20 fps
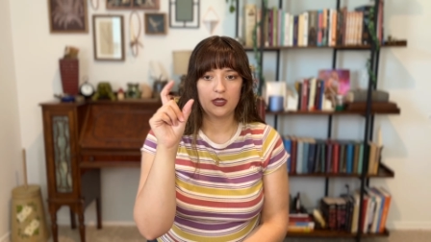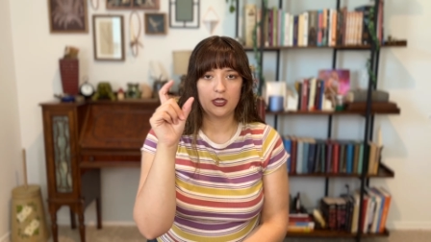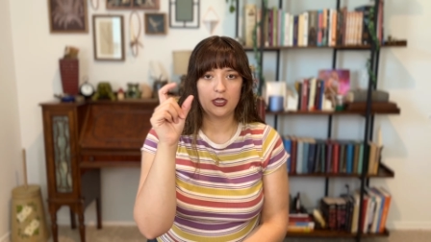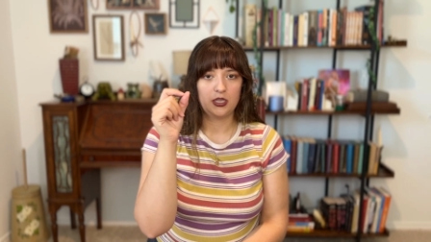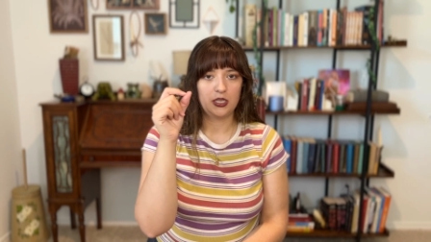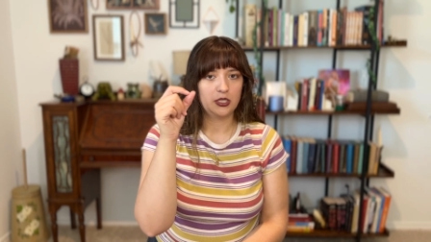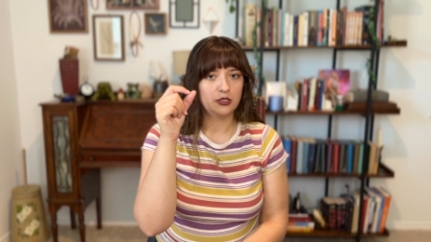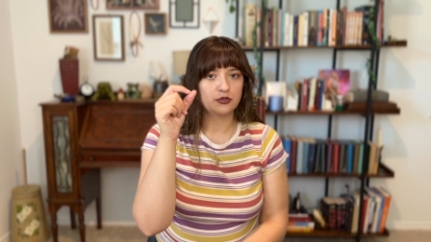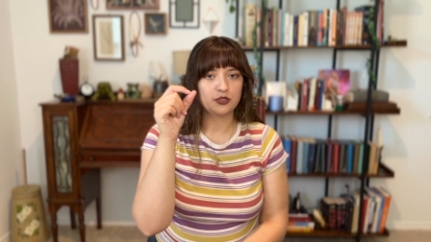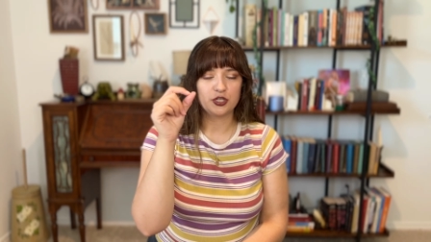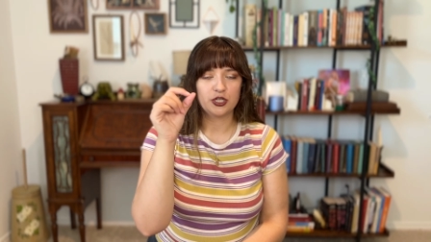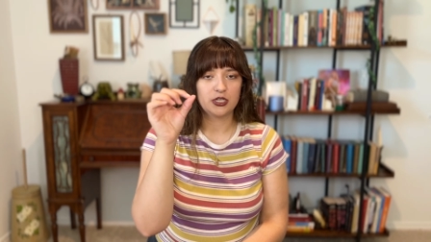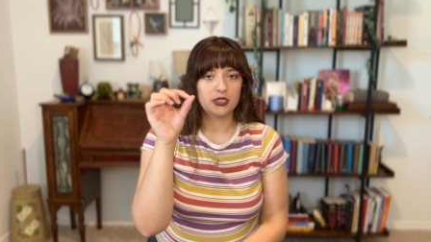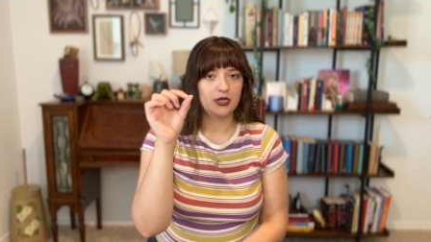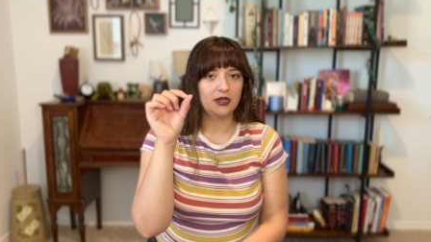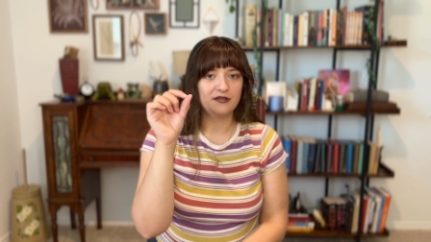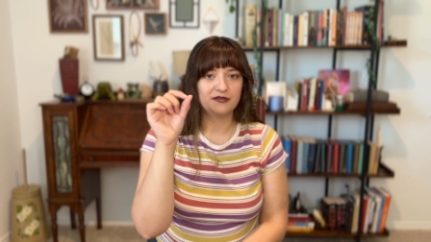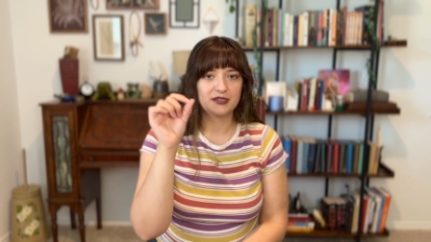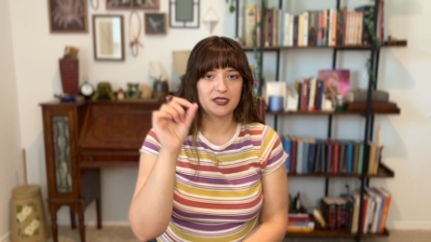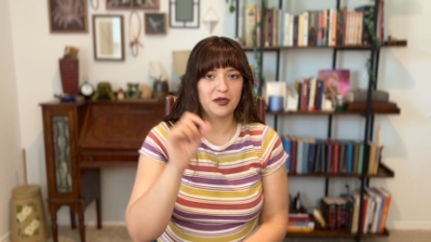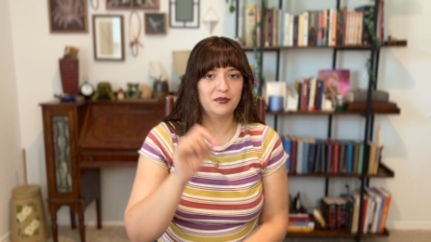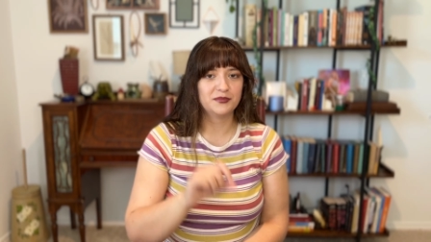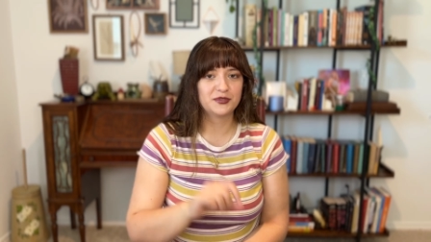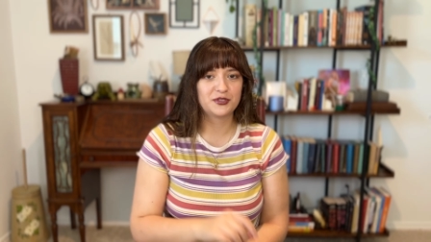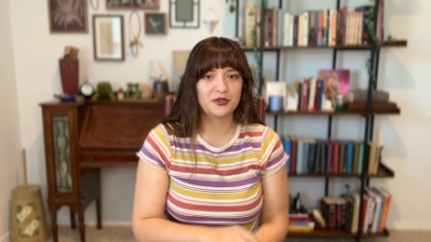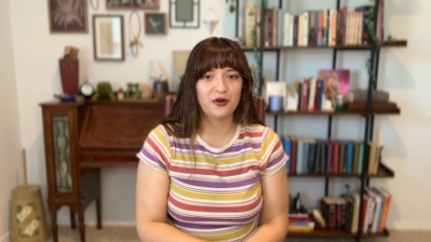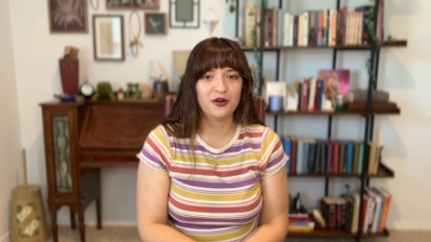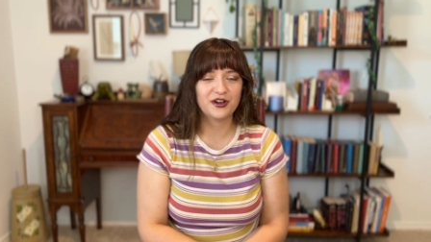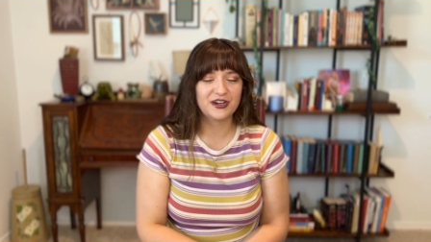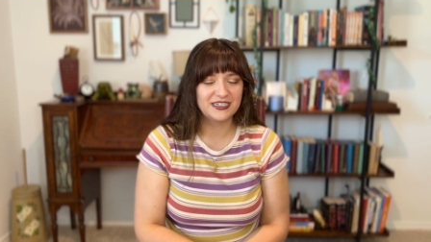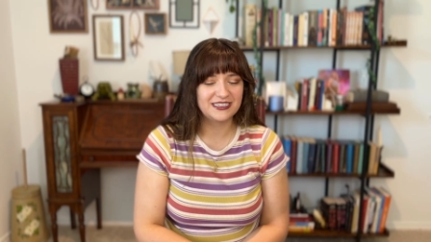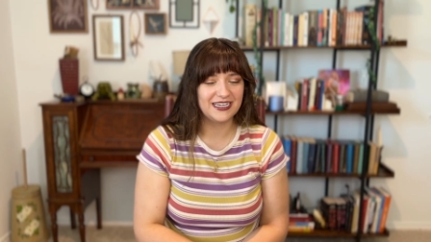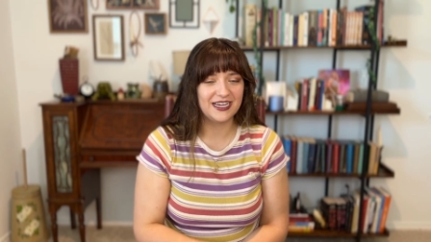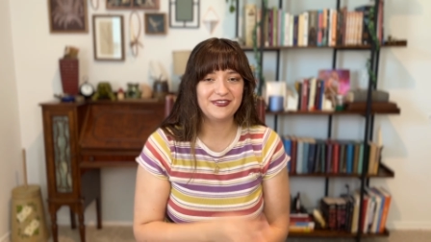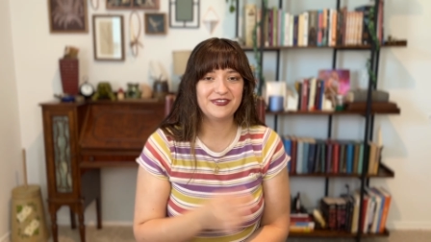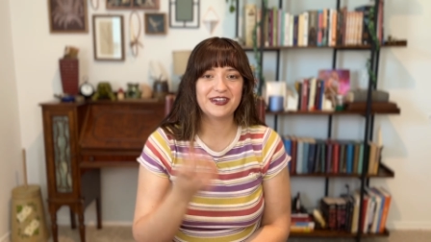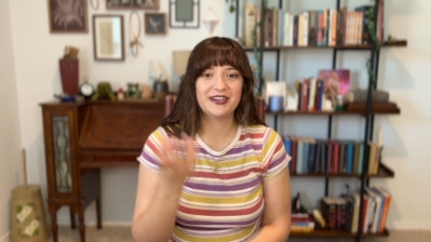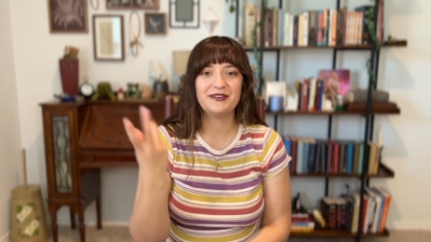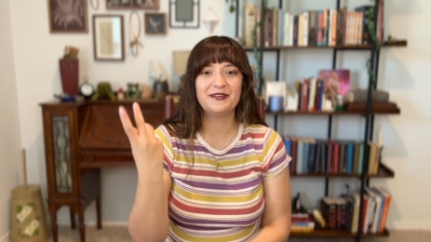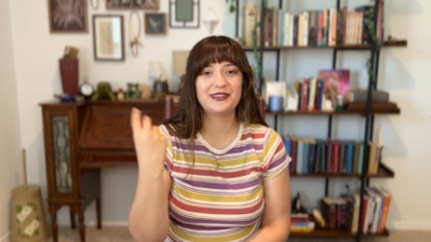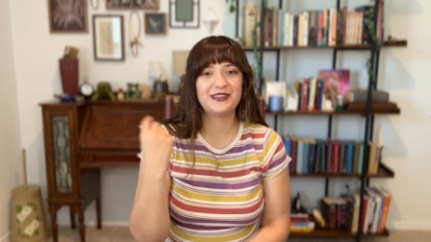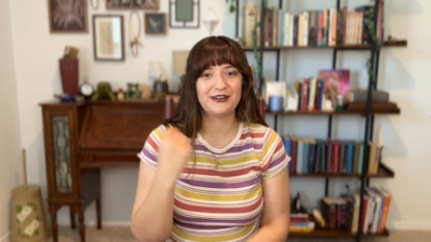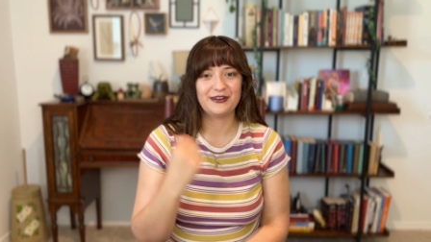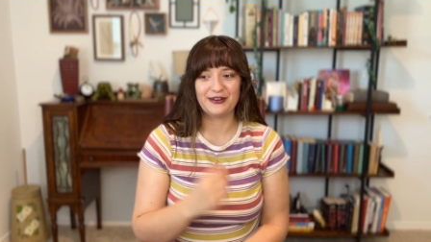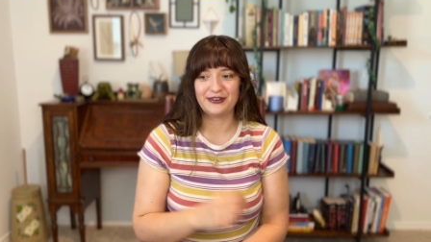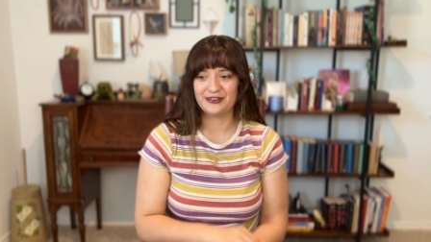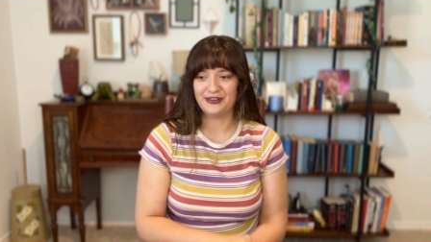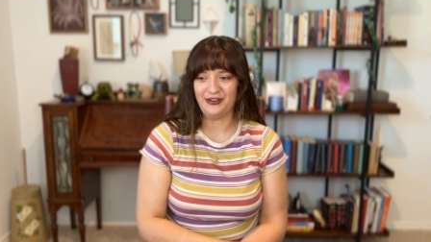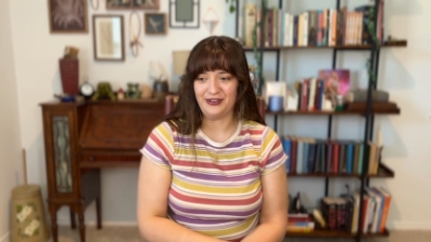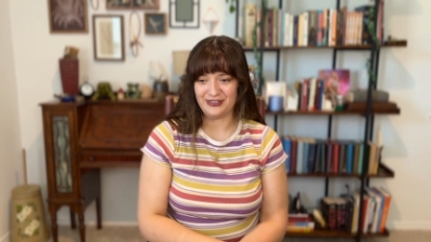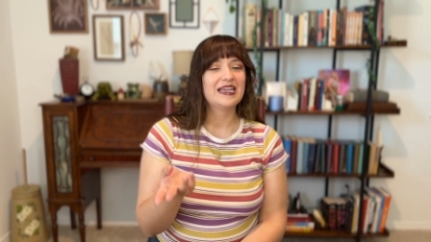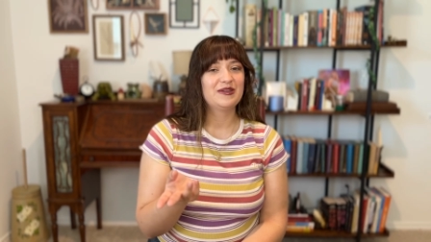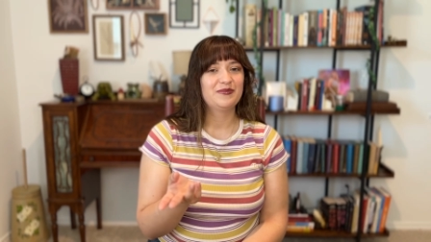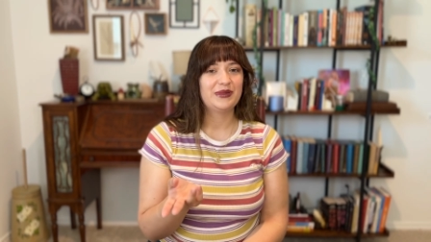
closure of some sort. I forget what they're all called.